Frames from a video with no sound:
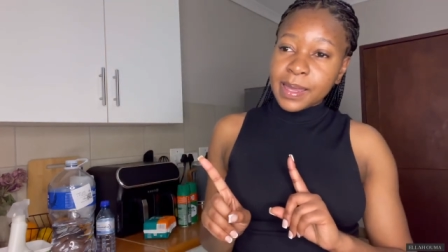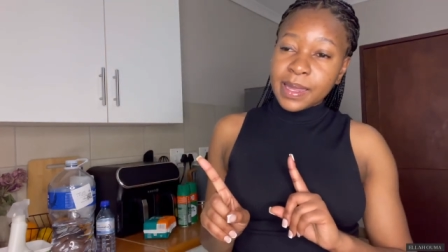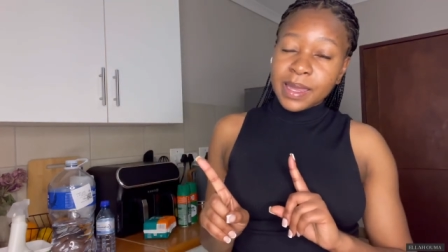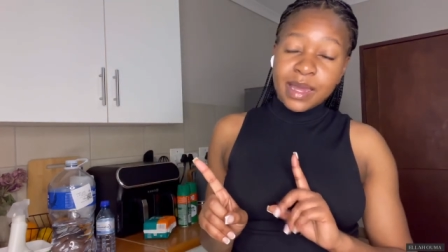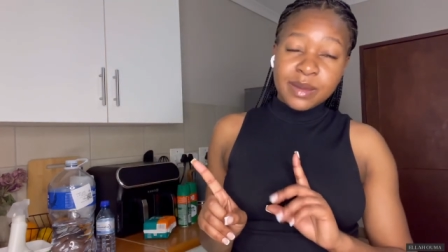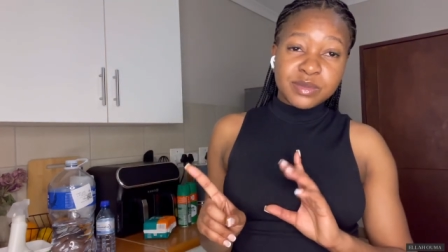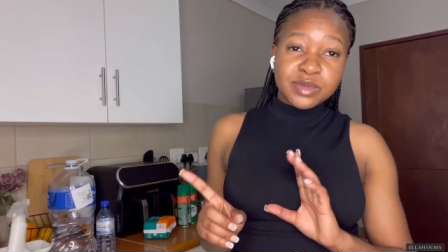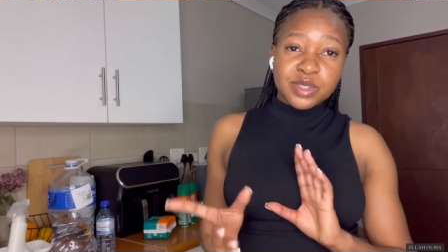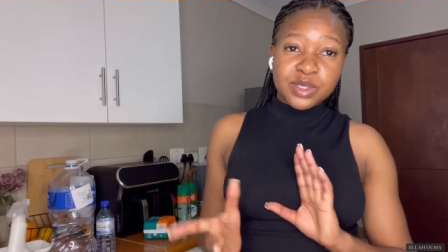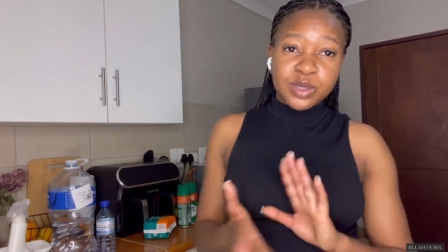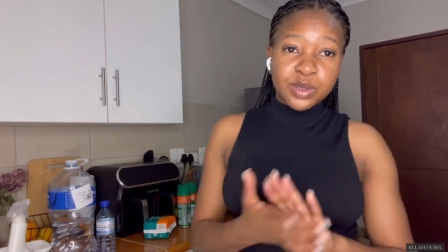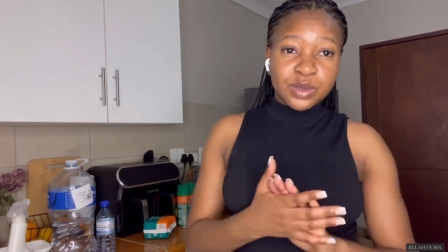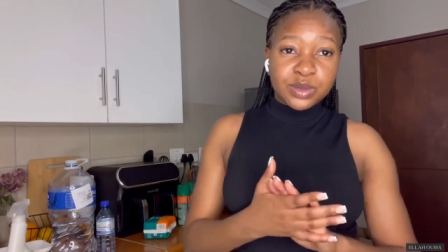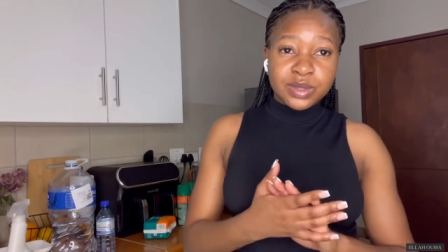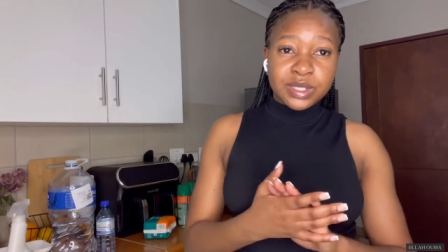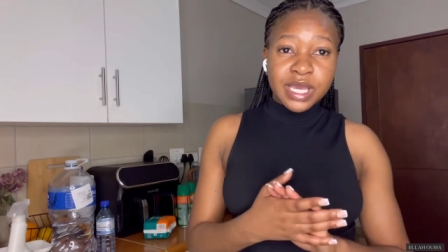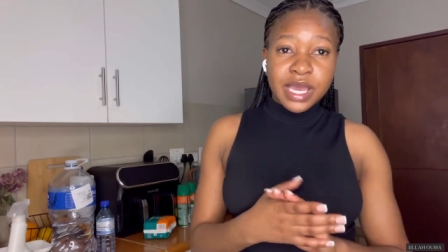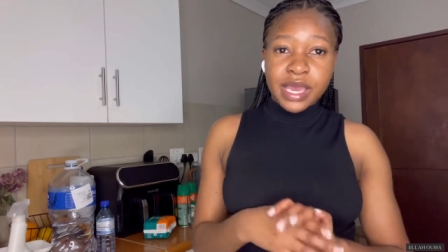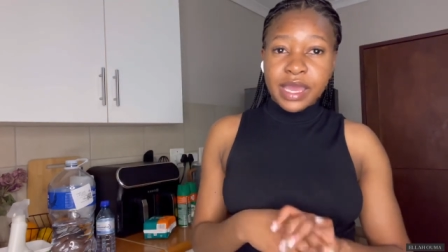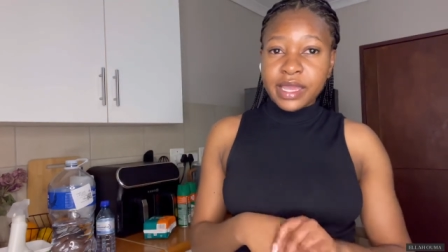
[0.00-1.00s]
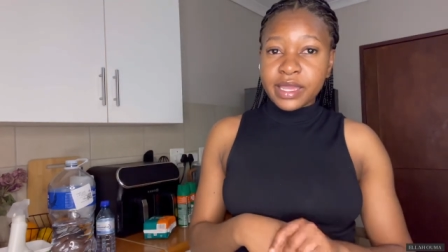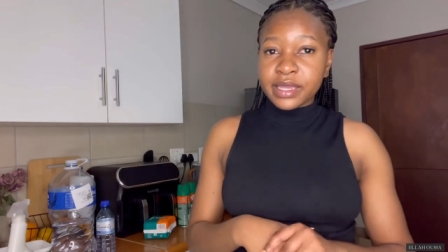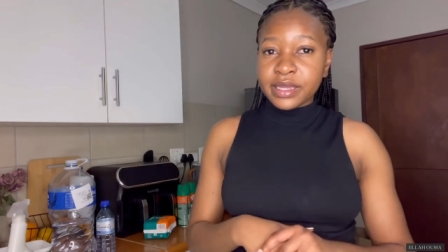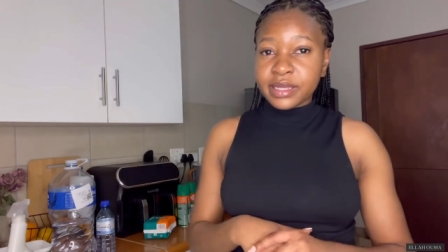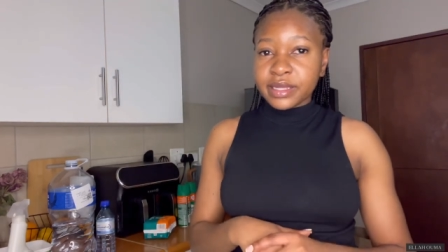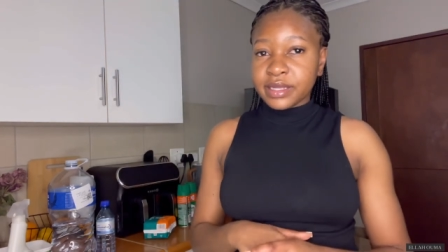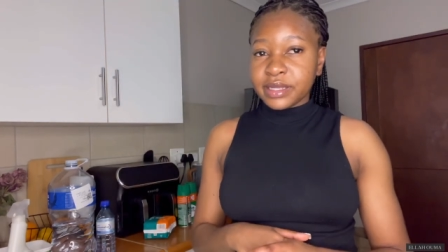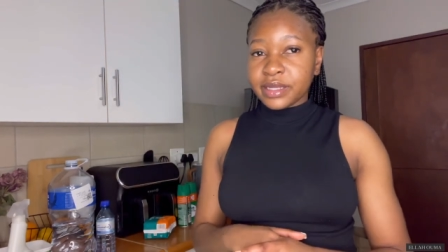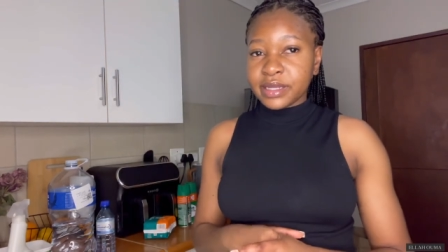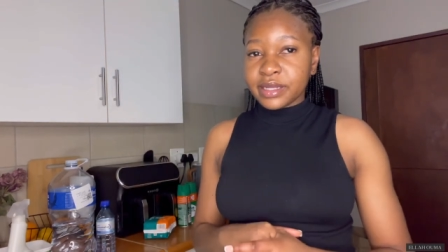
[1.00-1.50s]
I'm so
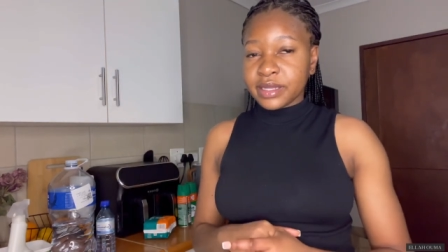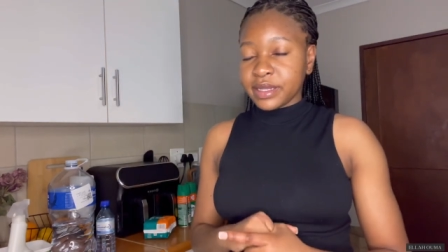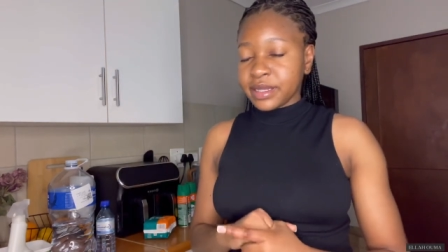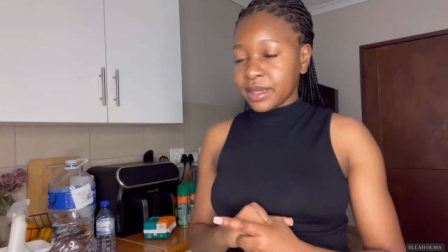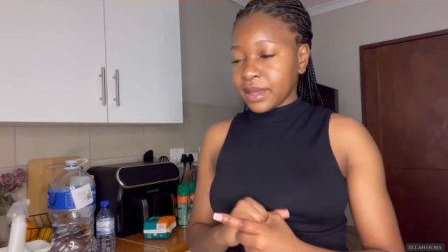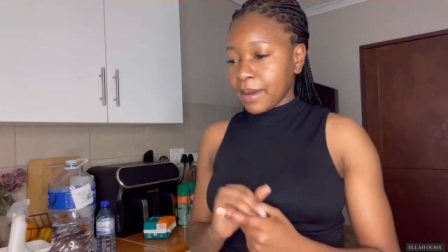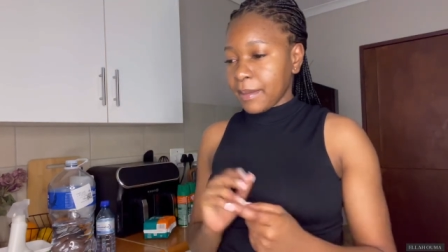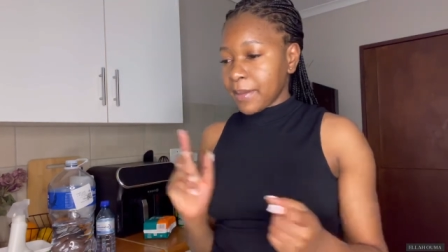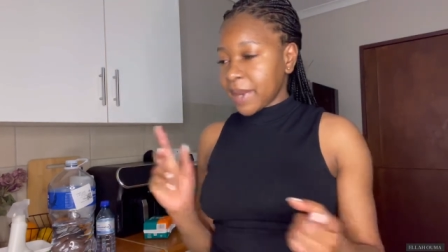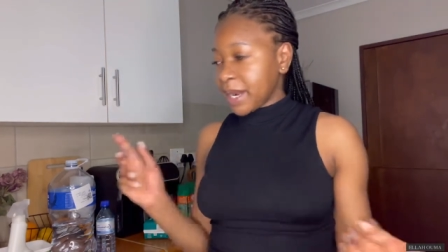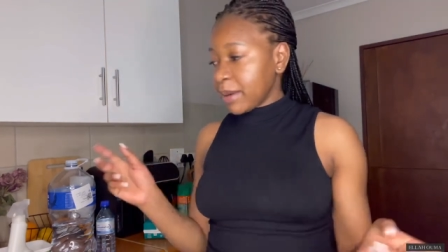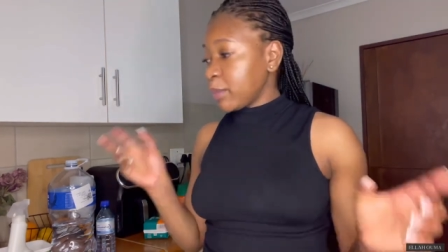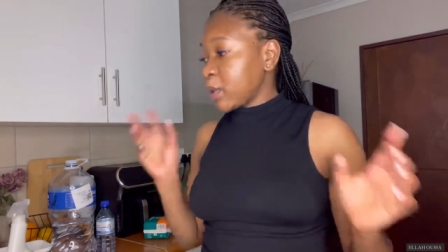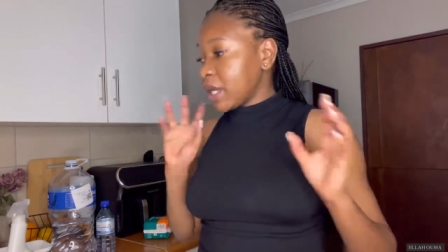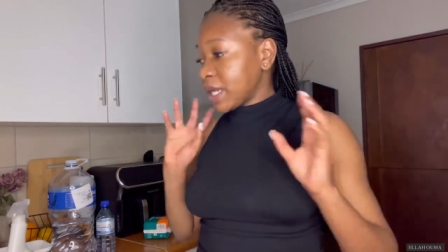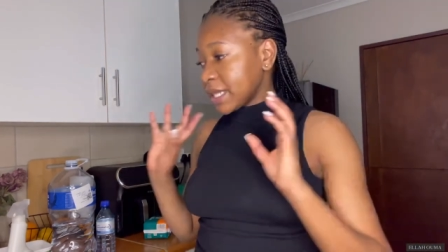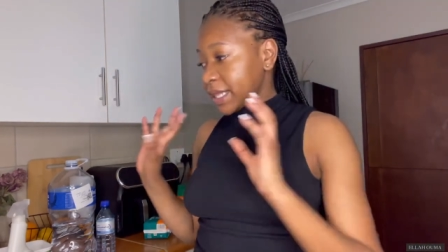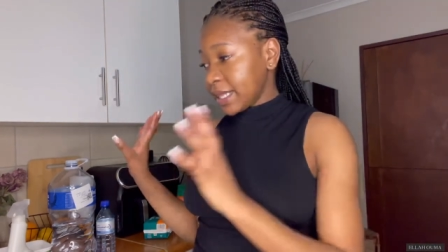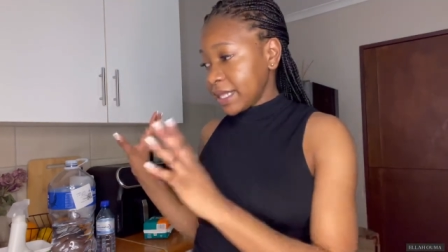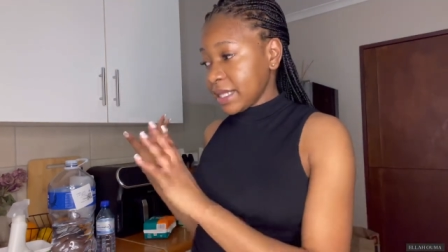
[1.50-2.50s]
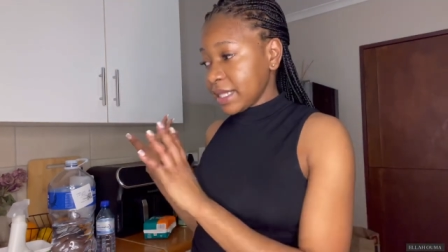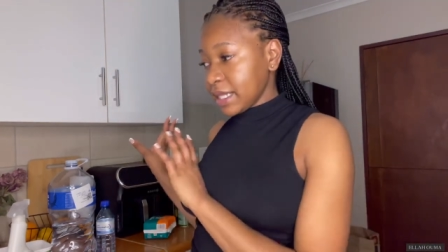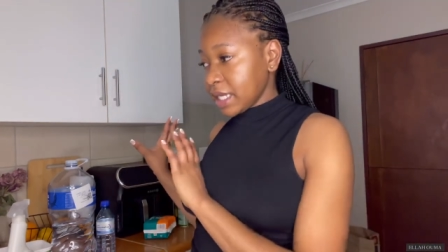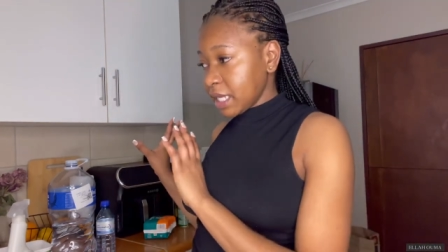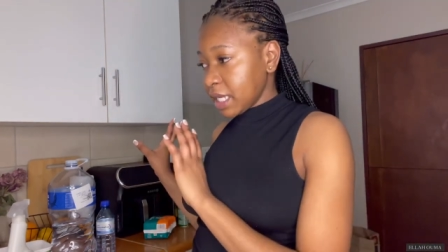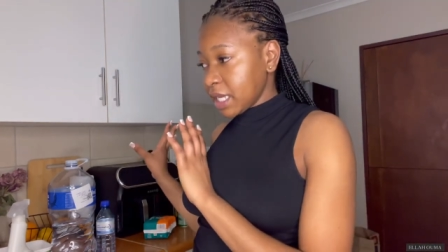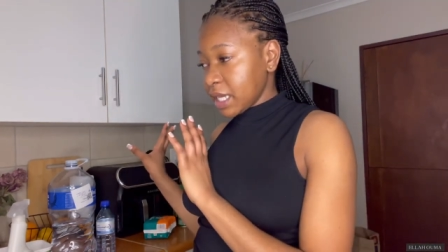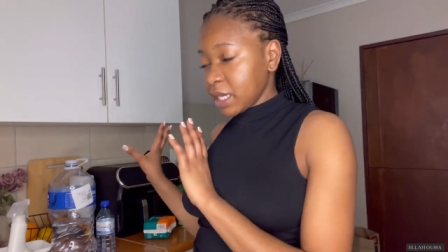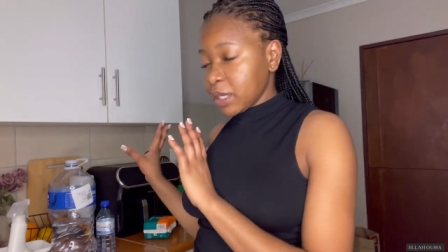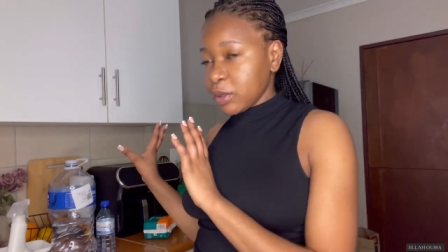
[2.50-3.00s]
tired, but I'm gonna
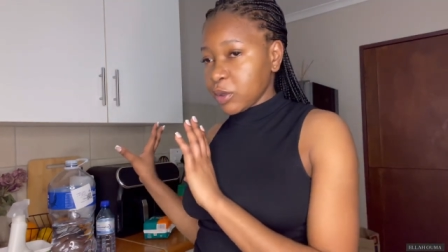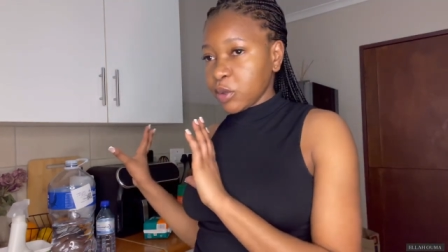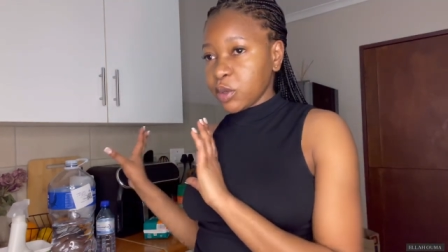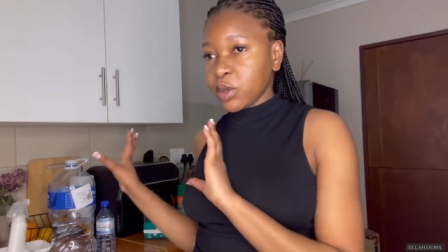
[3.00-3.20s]
clean here.